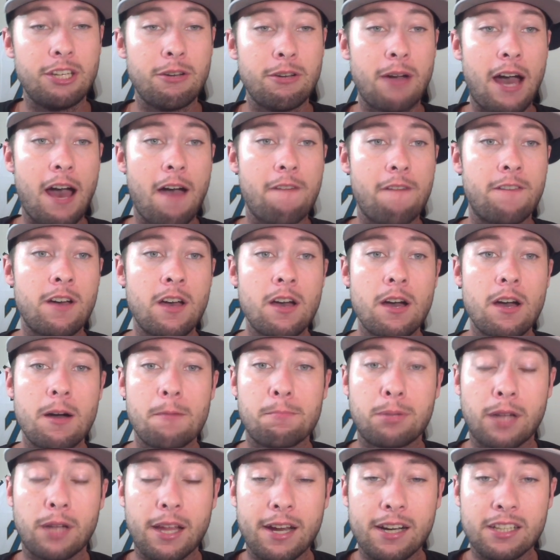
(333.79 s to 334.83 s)
You have
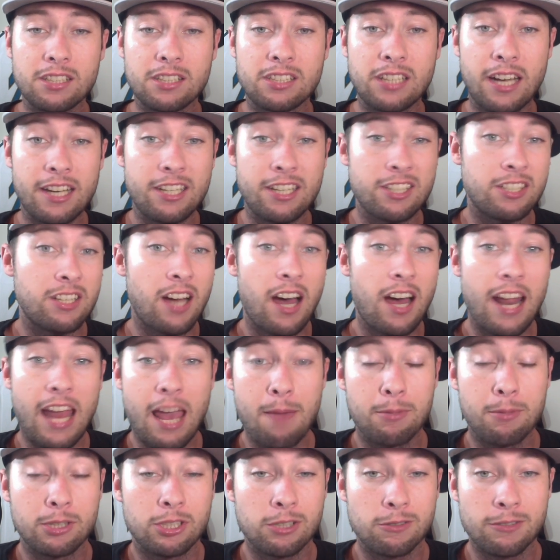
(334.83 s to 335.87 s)
players that you're not
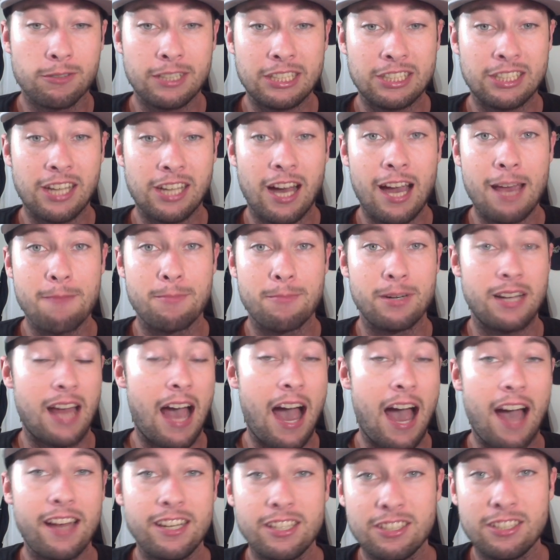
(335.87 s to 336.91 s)
able to re-sign, but
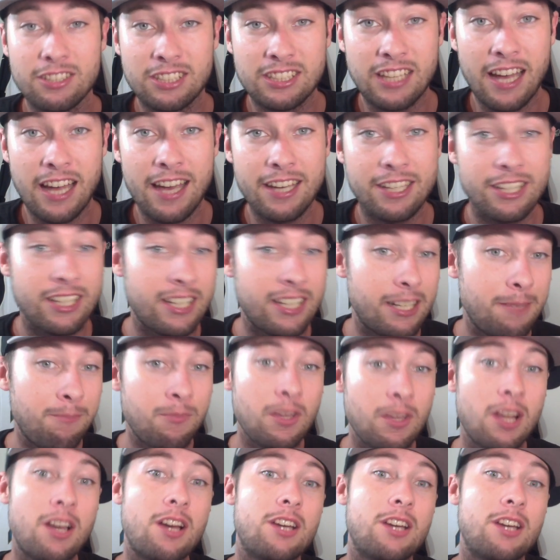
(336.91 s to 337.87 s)
how do you stay good?